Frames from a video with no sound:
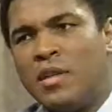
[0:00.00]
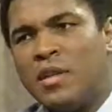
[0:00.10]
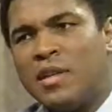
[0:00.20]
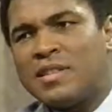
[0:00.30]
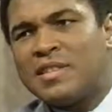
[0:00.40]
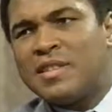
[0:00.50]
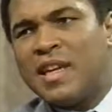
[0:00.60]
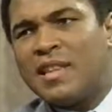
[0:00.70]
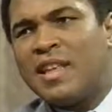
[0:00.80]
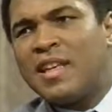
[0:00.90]

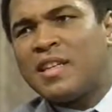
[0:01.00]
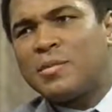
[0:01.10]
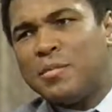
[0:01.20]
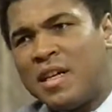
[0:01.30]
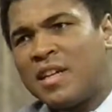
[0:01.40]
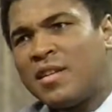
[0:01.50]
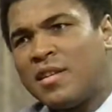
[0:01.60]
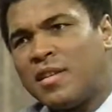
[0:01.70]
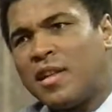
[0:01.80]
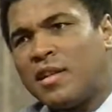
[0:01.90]
I think it's better
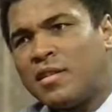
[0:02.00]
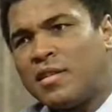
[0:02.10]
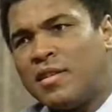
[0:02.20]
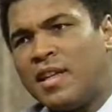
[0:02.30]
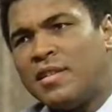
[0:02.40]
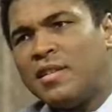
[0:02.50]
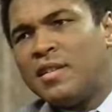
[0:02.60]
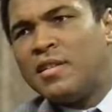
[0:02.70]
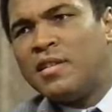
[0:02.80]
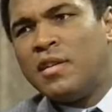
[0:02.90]
than that. And that
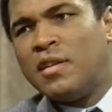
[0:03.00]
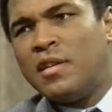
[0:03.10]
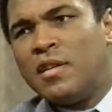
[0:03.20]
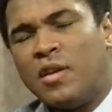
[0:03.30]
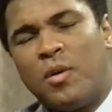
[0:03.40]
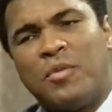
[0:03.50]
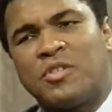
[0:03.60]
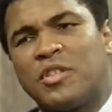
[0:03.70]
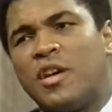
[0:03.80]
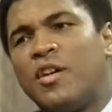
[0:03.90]
did
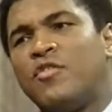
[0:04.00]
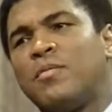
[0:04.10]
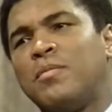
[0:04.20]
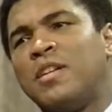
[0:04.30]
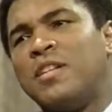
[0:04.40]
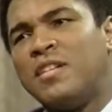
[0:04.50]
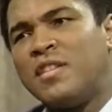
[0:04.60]
almost $100 million